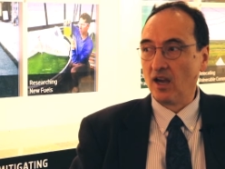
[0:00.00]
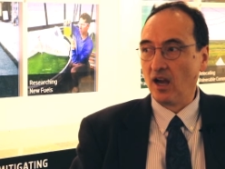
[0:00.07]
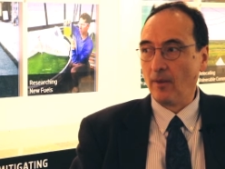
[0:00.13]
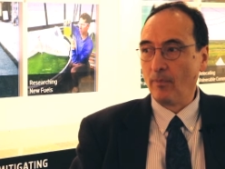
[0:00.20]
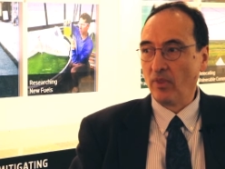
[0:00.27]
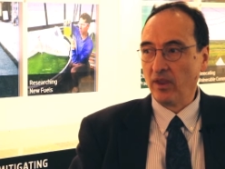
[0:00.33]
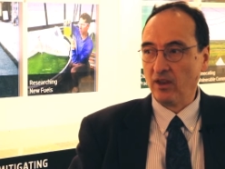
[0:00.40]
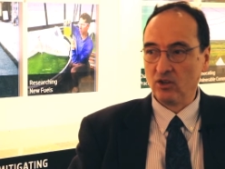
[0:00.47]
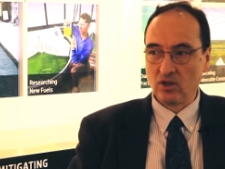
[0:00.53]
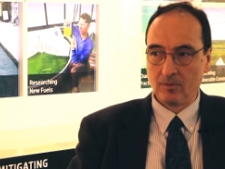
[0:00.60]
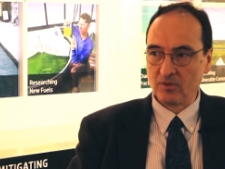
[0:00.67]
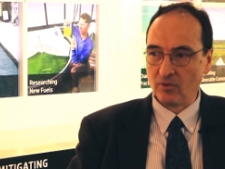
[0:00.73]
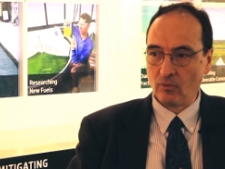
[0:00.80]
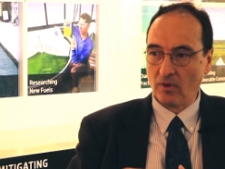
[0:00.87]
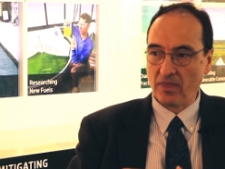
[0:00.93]
um, in
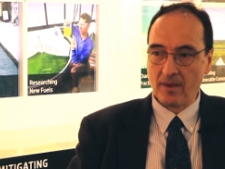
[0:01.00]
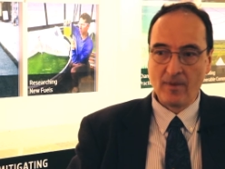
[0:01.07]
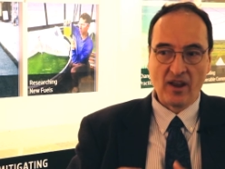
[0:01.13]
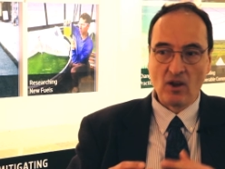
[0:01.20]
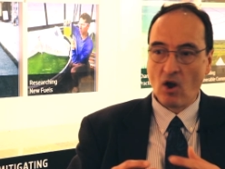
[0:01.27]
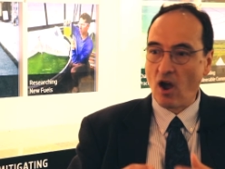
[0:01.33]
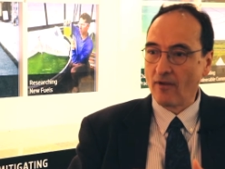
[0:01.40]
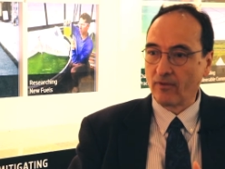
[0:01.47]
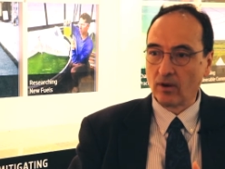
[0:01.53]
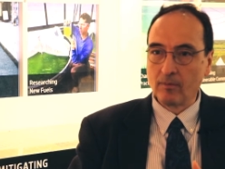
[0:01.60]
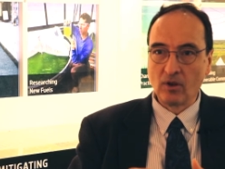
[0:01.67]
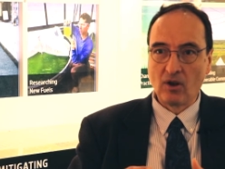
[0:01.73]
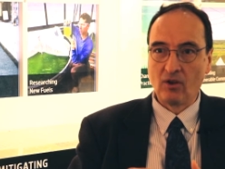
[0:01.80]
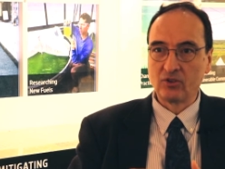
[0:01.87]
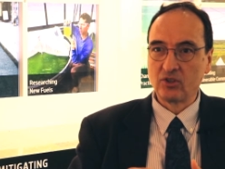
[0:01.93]
terms of what they might offer,
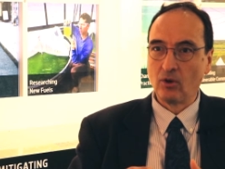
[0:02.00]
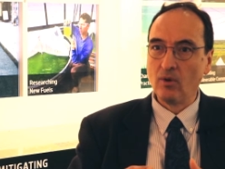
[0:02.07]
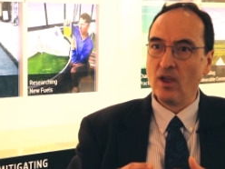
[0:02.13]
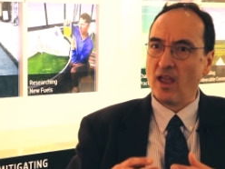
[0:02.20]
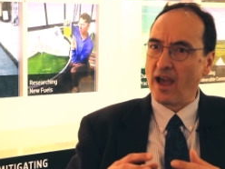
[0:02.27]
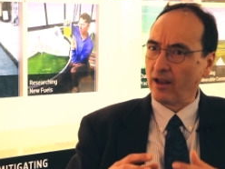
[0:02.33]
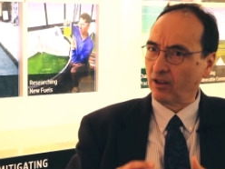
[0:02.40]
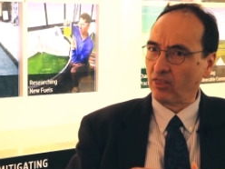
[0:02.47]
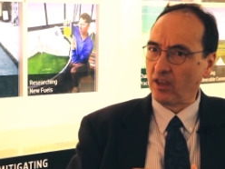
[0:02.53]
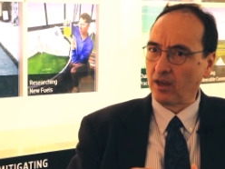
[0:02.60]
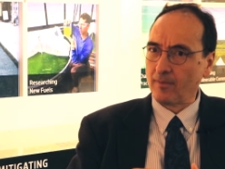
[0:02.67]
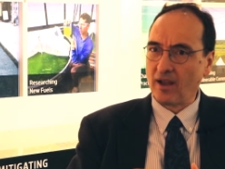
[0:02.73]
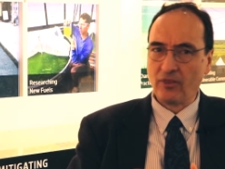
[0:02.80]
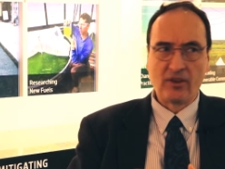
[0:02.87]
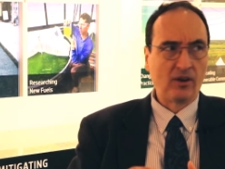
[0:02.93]
but also how to think
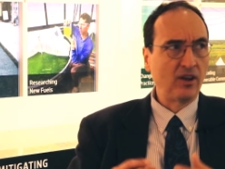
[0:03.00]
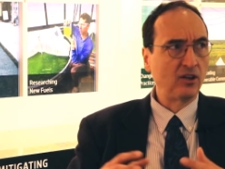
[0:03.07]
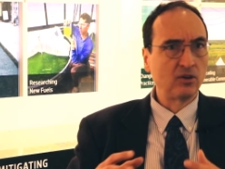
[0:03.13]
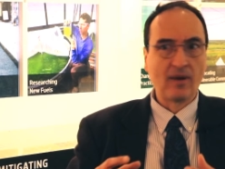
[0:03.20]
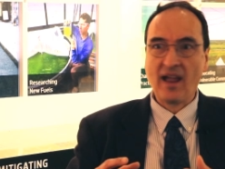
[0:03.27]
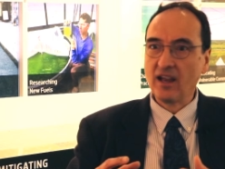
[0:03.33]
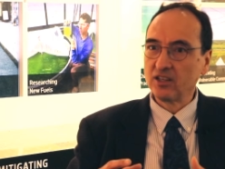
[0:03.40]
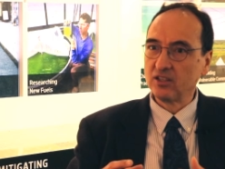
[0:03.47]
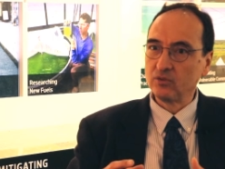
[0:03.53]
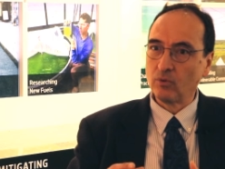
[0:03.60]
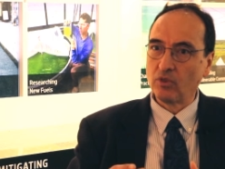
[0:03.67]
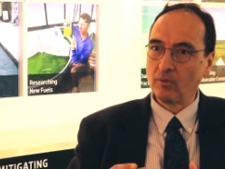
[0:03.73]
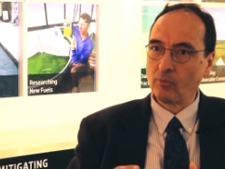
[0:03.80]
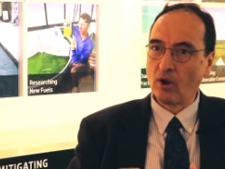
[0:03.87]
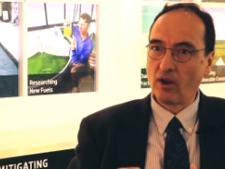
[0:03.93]
about their interactions
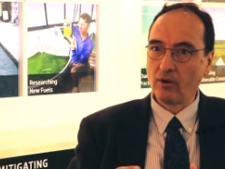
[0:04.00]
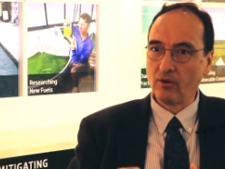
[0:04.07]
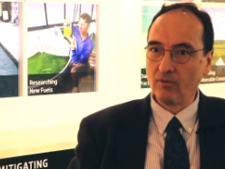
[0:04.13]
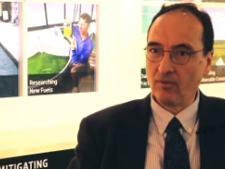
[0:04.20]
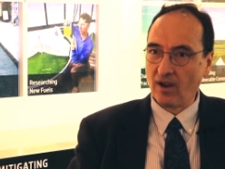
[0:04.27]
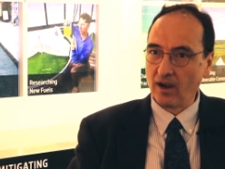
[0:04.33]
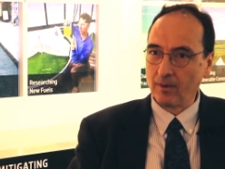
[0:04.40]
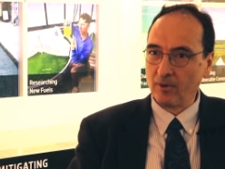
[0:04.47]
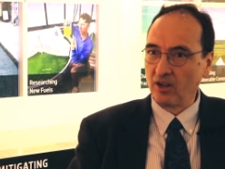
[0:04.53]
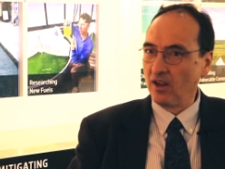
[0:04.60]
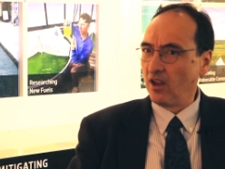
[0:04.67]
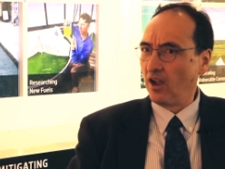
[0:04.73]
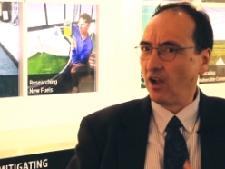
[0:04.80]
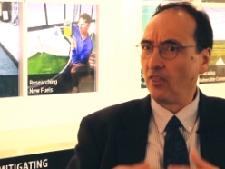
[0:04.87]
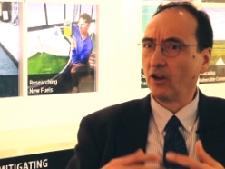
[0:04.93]
with the broader environment.
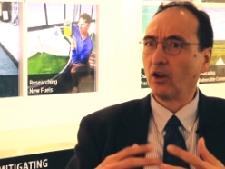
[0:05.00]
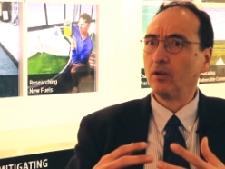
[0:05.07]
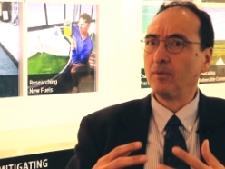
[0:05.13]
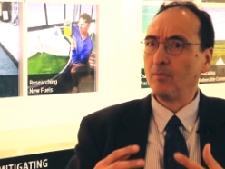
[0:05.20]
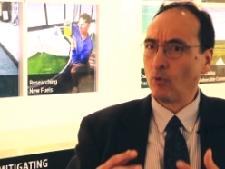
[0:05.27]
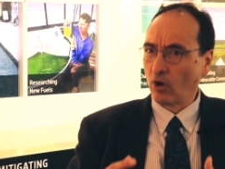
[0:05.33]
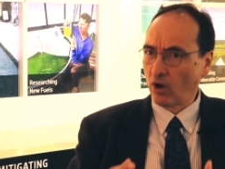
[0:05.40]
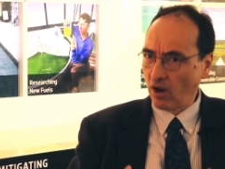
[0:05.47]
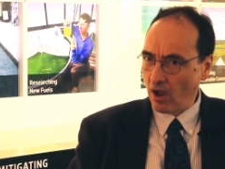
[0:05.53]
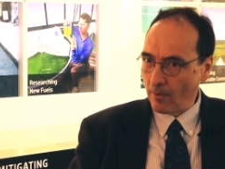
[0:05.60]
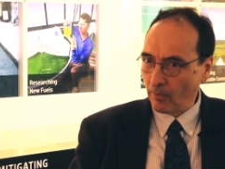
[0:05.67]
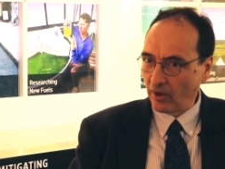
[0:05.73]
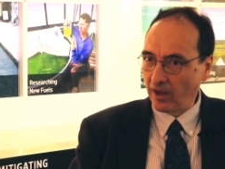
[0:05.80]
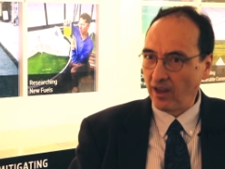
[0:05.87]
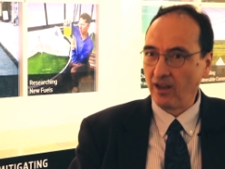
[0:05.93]
Uh, they're going to be more
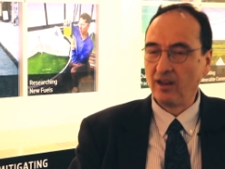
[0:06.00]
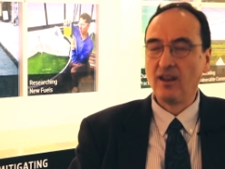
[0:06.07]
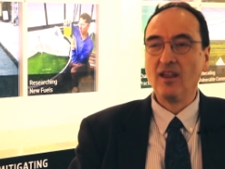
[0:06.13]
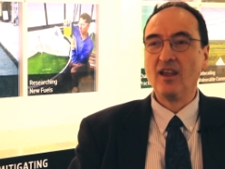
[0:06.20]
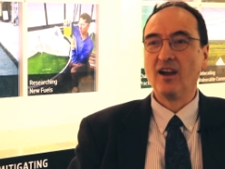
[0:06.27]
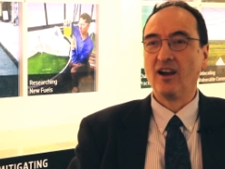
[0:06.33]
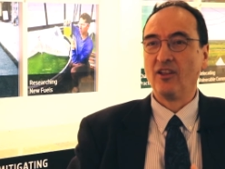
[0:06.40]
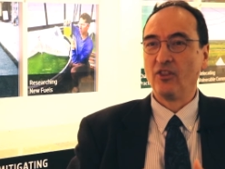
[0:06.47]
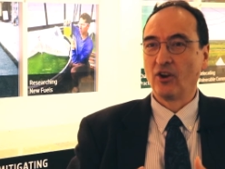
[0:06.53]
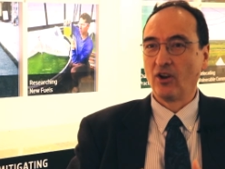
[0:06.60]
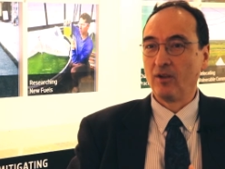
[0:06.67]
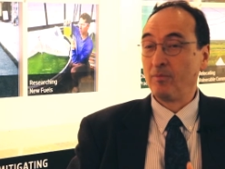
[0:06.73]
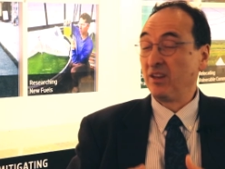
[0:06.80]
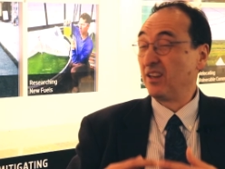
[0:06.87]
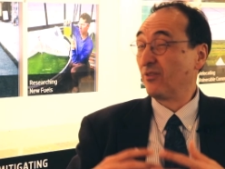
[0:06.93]
complicated. Uh, they're going
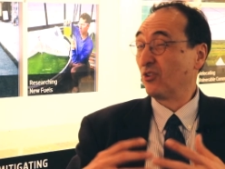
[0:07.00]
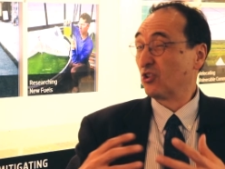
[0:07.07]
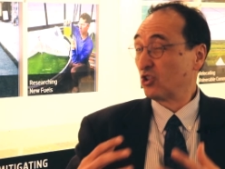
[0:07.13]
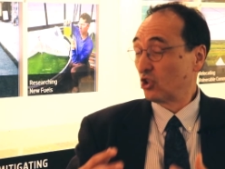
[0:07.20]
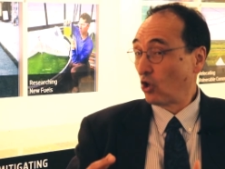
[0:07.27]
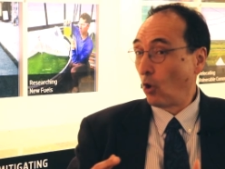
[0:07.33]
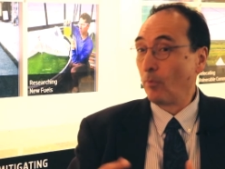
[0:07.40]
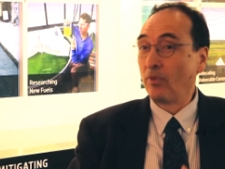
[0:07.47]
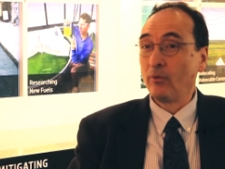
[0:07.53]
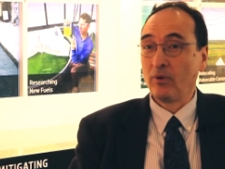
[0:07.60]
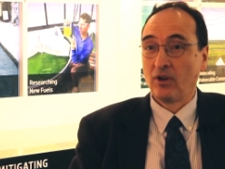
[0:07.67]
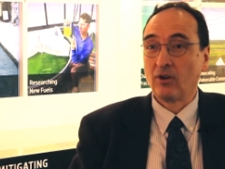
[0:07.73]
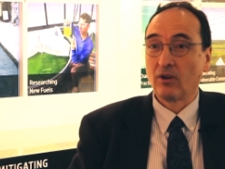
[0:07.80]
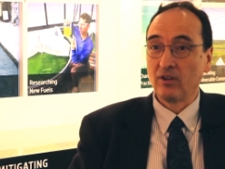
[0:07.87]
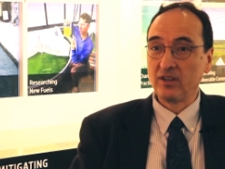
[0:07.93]
to be different scope than we
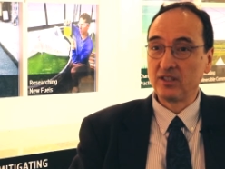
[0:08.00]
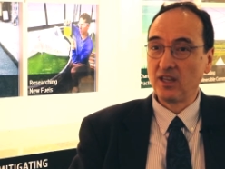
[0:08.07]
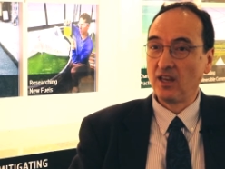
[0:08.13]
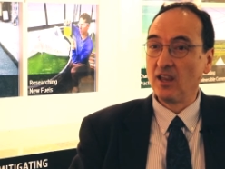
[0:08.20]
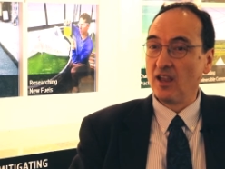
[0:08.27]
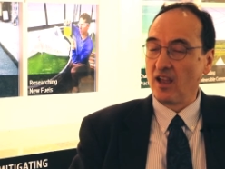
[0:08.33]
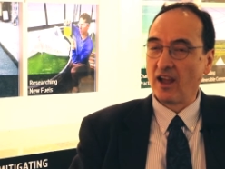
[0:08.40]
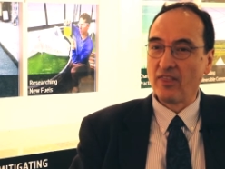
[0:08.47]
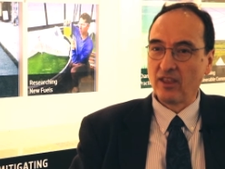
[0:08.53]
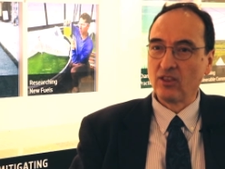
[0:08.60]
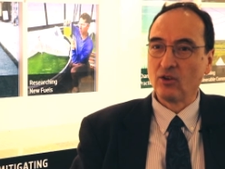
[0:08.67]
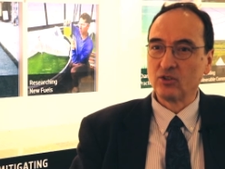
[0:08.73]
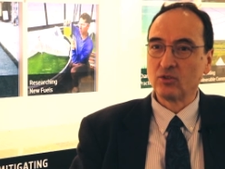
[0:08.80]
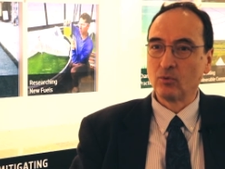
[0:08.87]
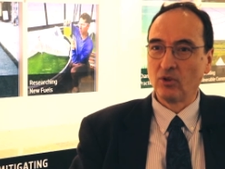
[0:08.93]
currently see. I think
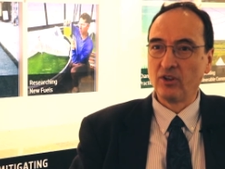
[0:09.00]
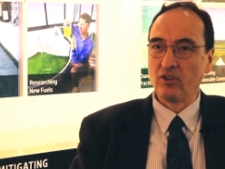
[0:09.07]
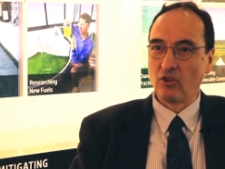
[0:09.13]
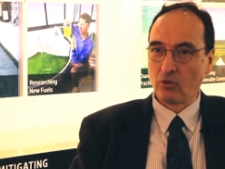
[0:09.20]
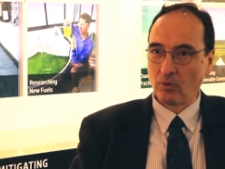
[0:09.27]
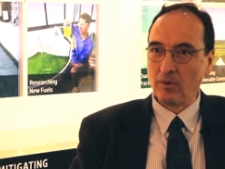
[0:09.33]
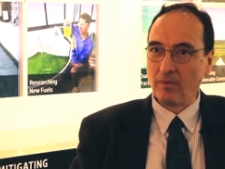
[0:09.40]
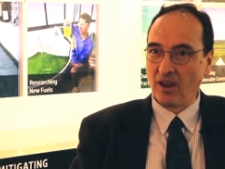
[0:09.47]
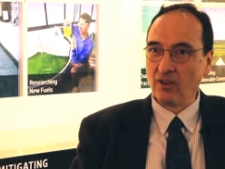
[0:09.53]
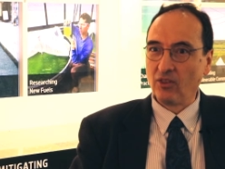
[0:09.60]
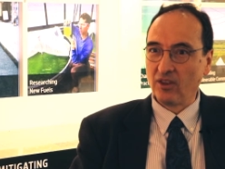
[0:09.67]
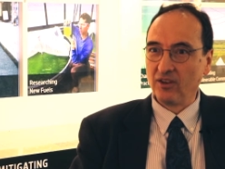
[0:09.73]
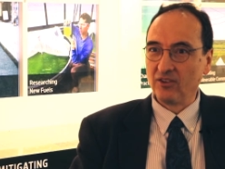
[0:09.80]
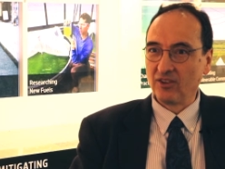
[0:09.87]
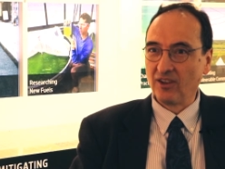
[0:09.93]
those are really the three main
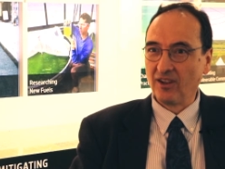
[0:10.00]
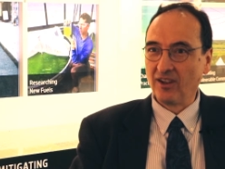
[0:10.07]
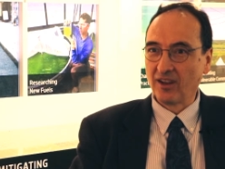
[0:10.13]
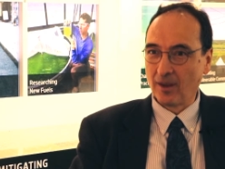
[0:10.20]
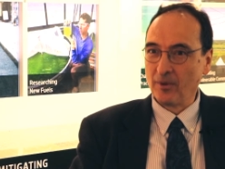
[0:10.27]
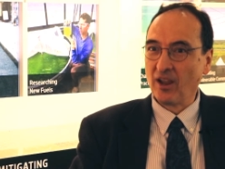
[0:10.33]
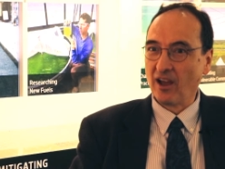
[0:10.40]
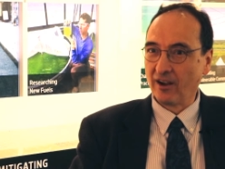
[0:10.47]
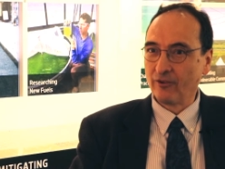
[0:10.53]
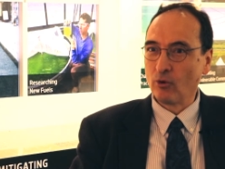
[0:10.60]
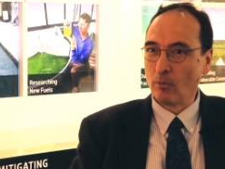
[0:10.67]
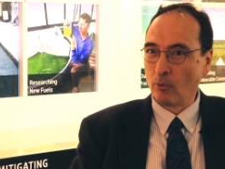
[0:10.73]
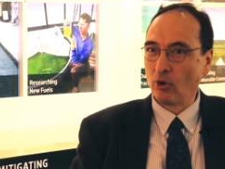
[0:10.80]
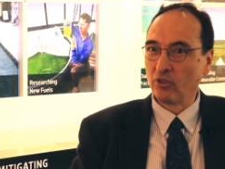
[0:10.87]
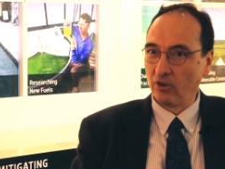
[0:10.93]
things coming out of our
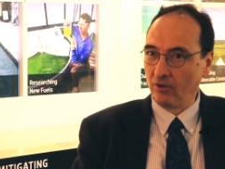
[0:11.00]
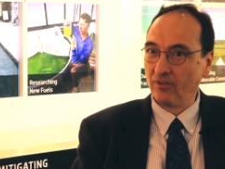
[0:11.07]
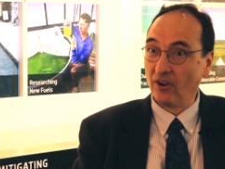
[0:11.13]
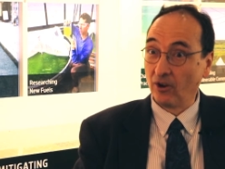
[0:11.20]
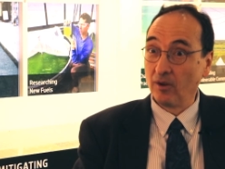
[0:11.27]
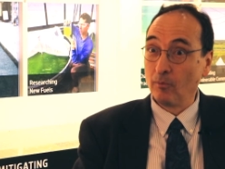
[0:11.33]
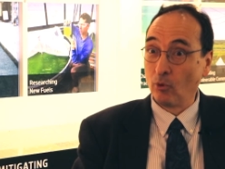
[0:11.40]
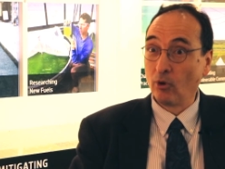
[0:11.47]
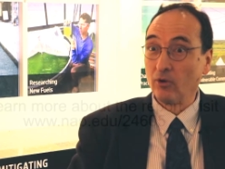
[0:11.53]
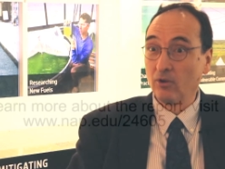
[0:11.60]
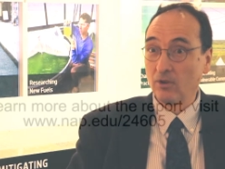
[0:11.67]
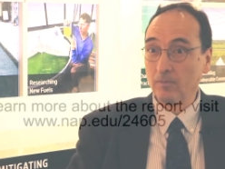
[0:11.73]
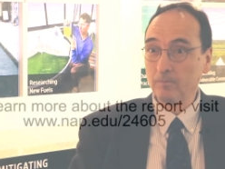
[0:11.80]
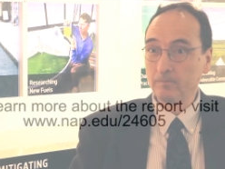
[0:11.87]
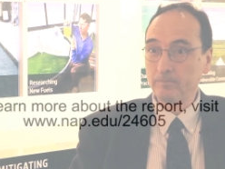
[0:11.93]
report that are very
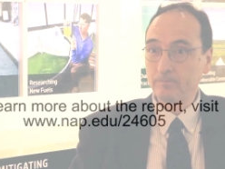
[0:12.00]
important.